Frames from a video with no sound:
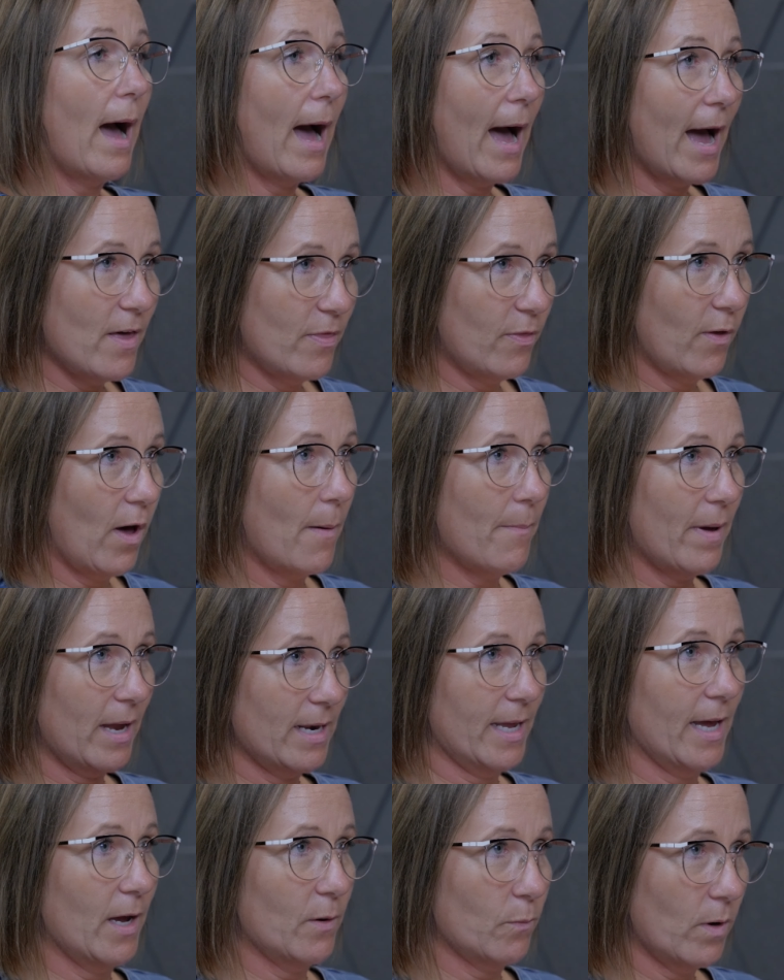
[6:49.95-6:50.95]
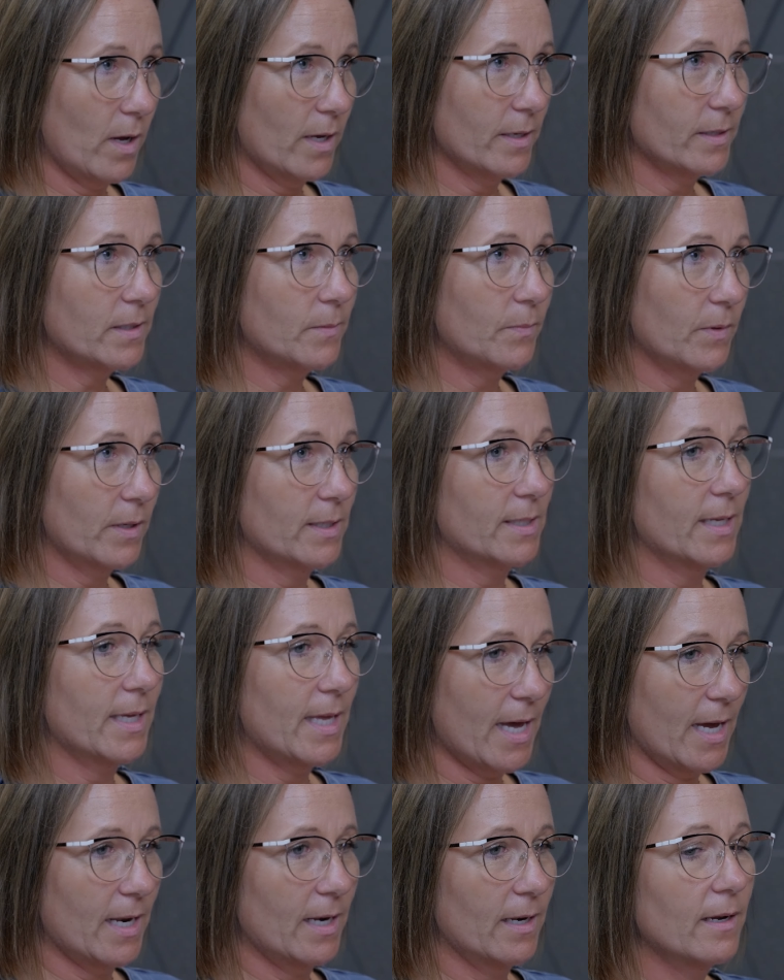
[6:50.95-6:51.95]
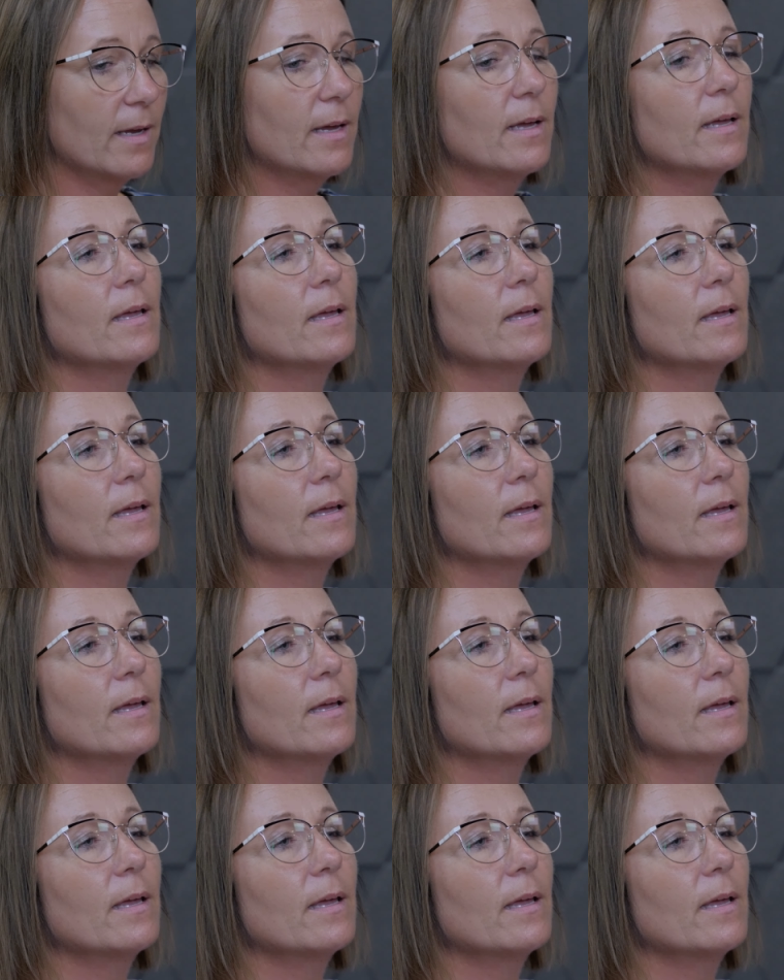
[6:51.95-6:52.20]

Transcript: I thought my dad was, because again,